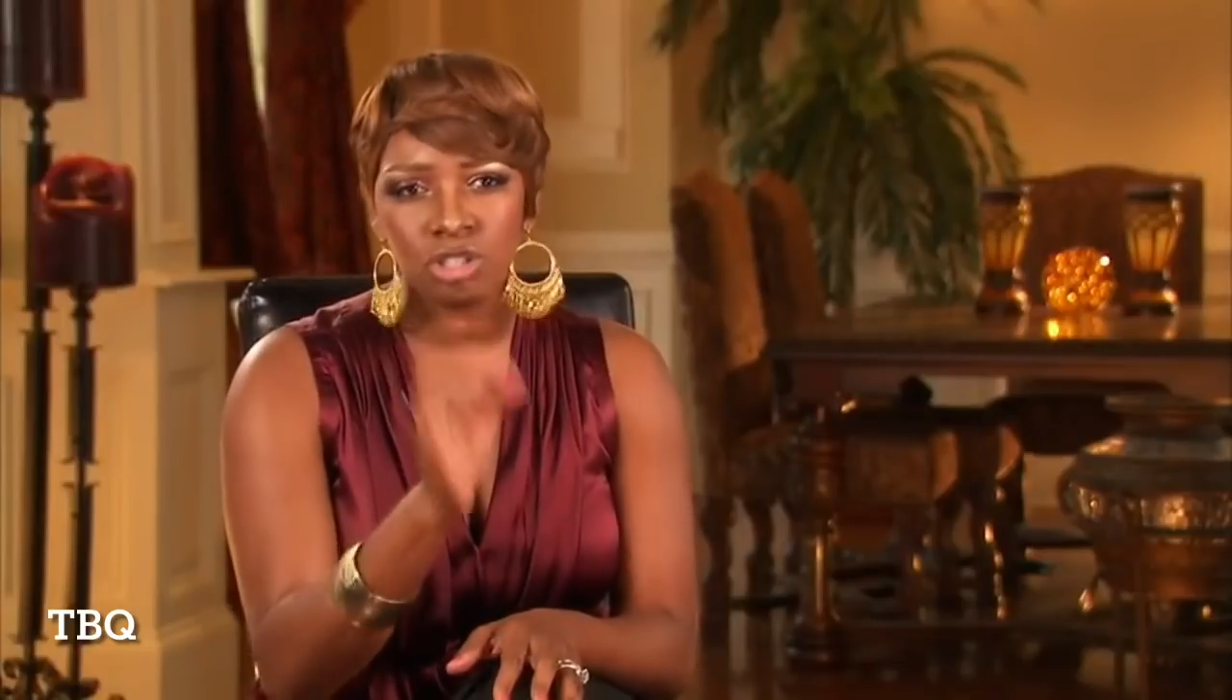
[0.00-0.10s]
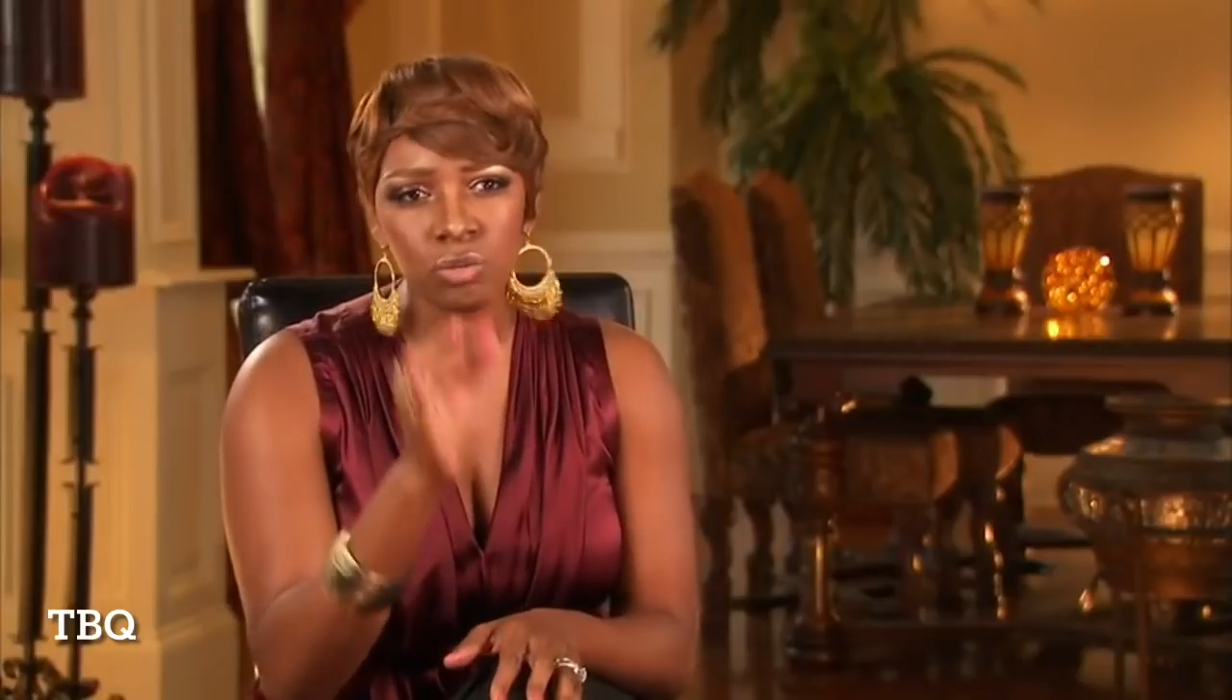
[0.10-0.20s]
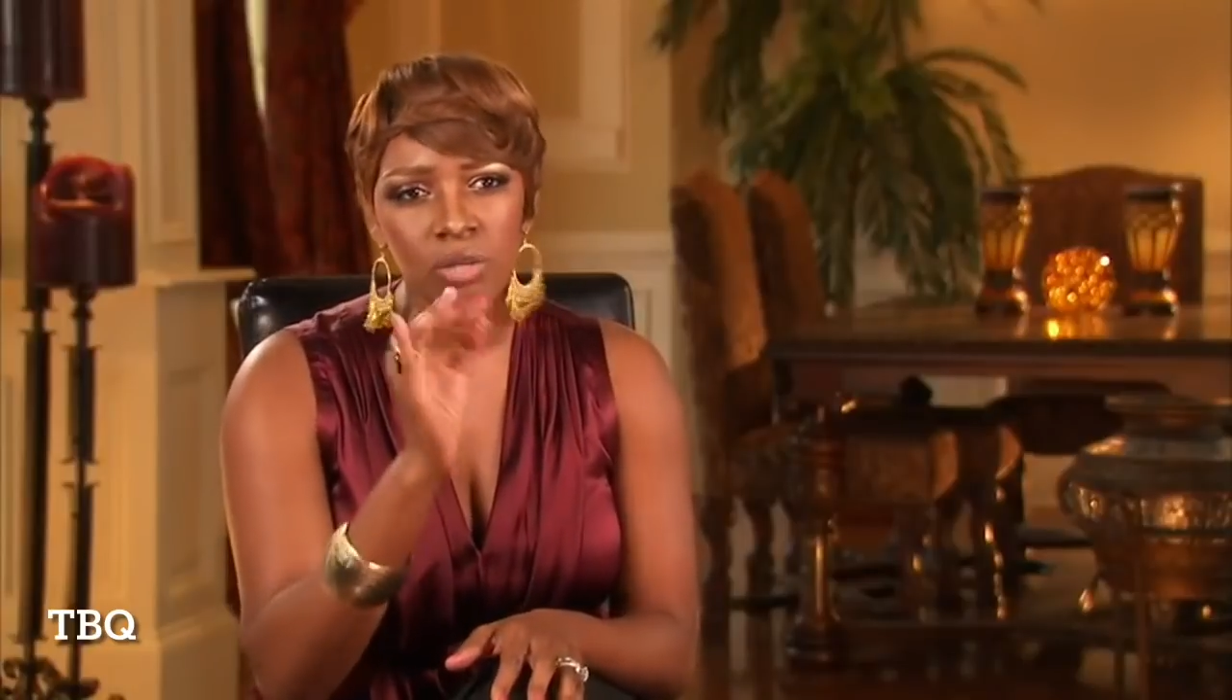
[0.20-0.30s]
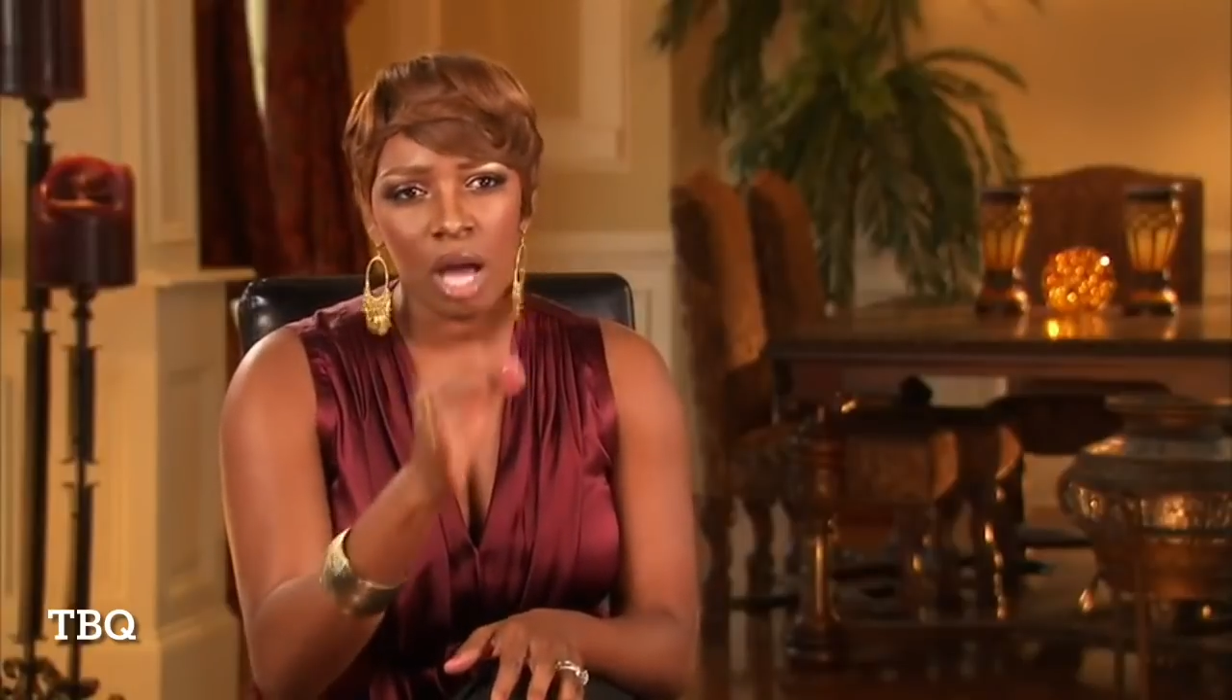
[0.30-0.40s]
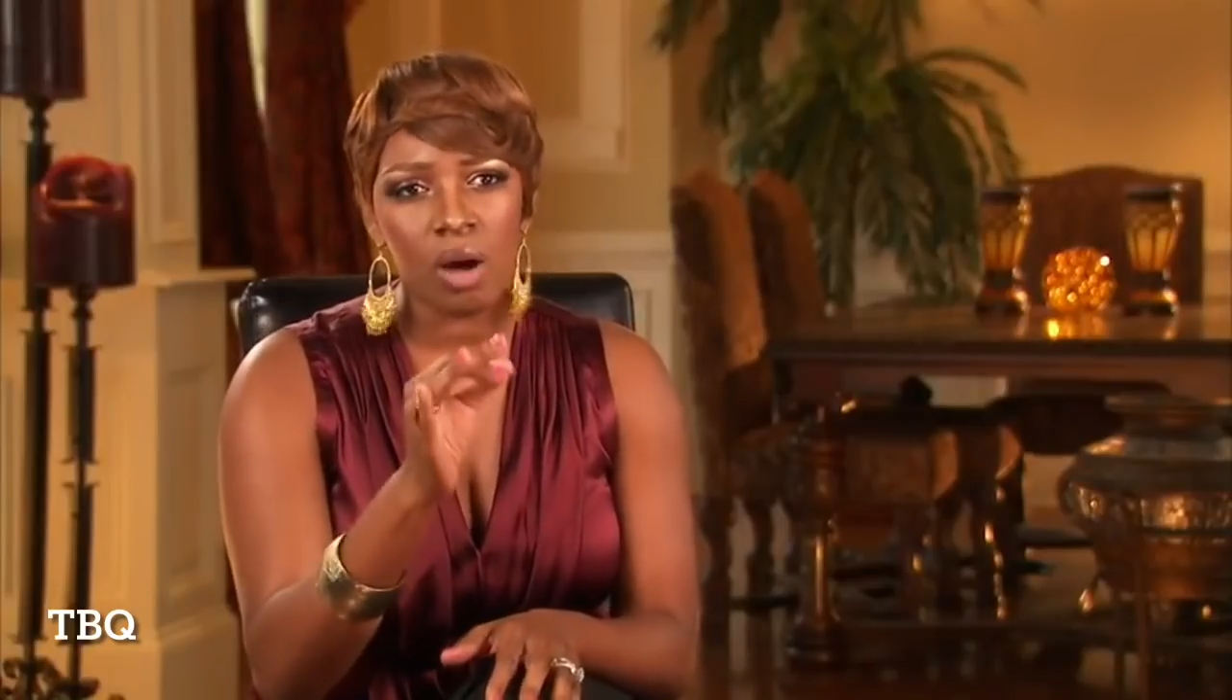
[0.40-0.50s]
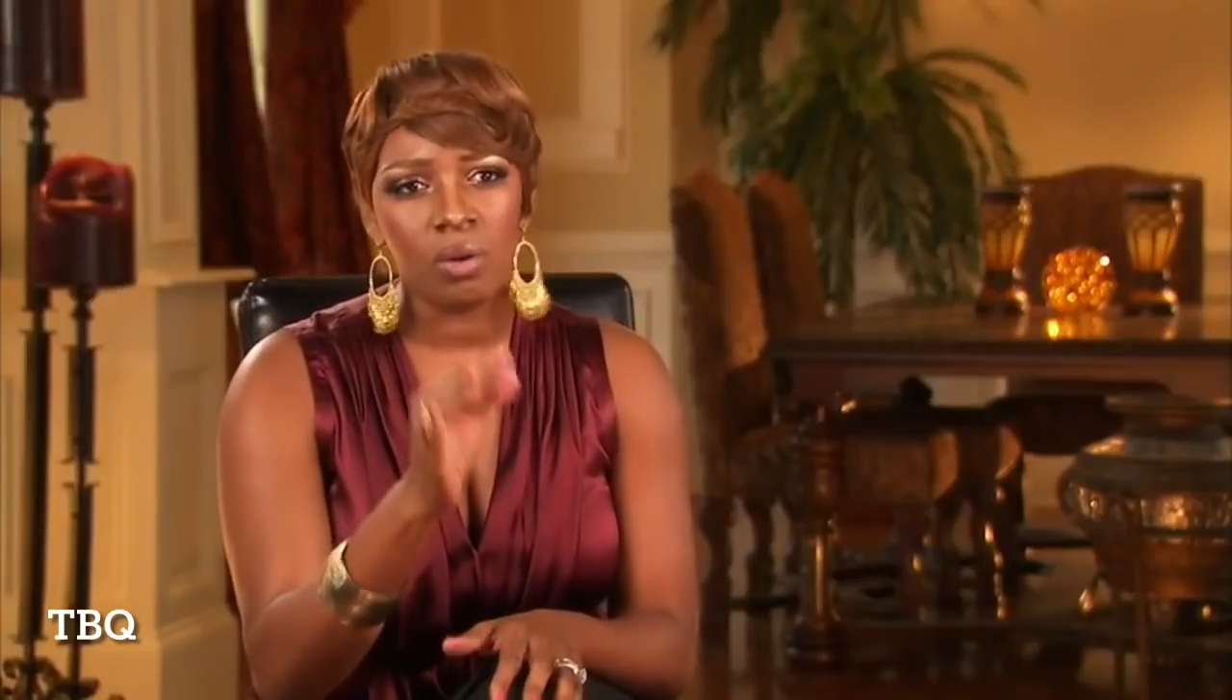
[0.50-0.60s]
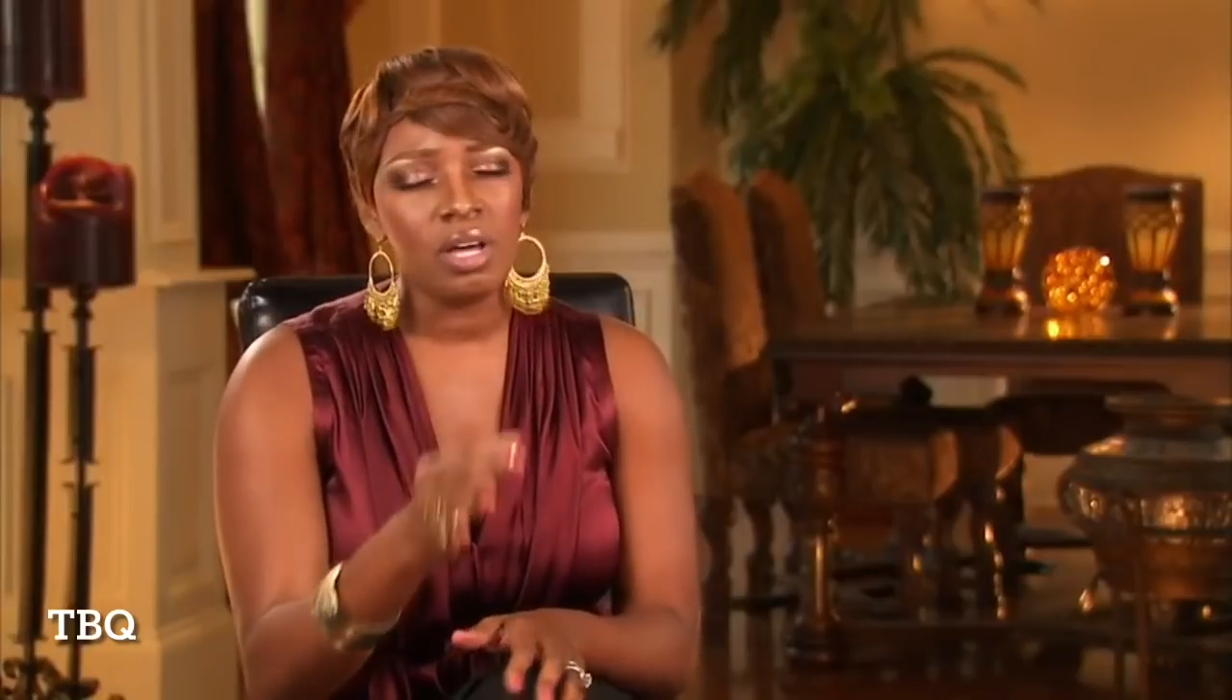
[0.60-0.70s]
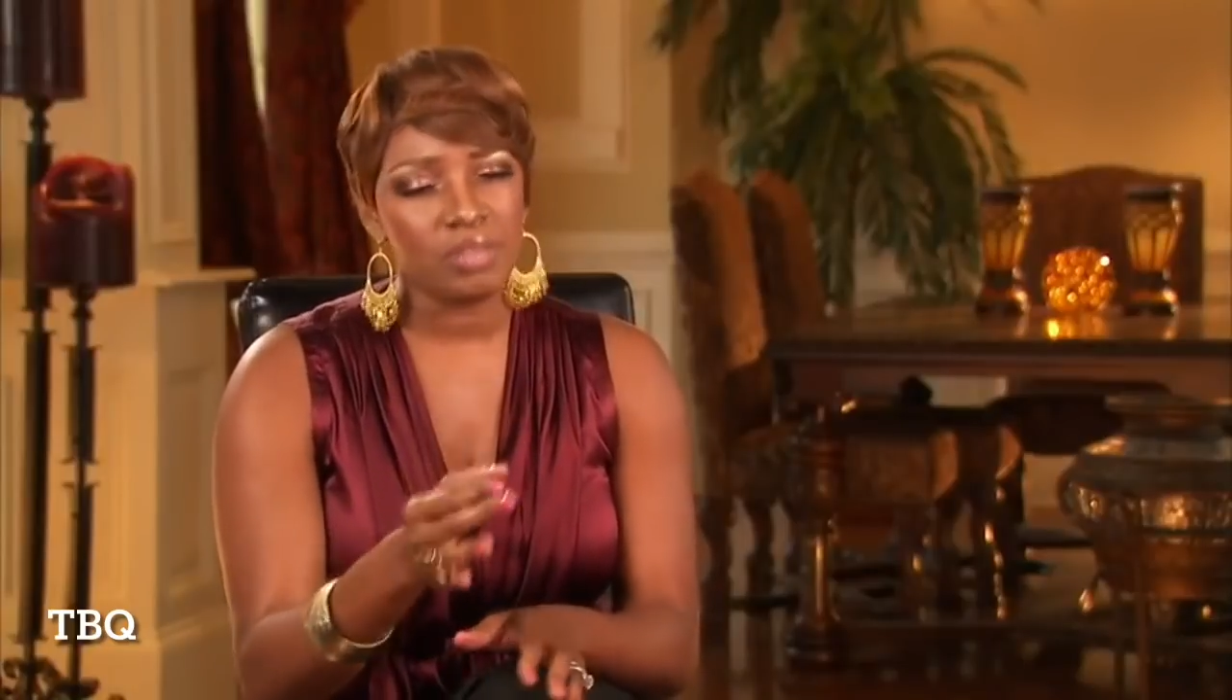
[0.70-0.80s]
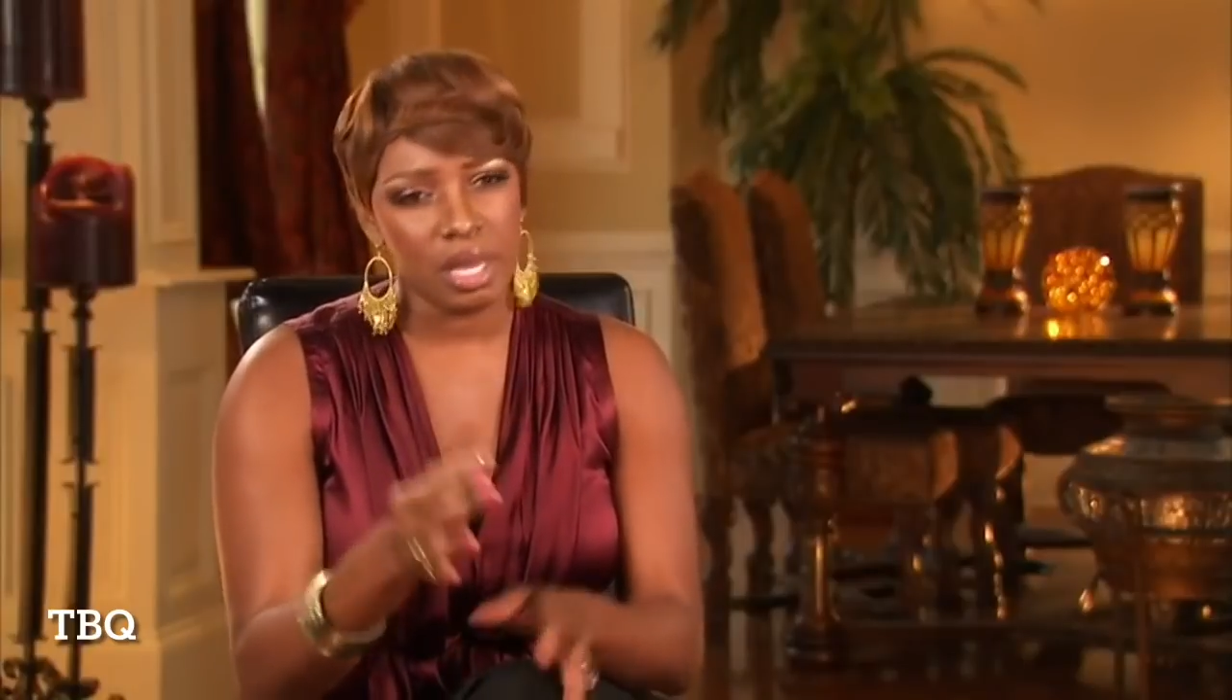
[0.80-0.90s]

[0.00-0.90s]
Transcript: do know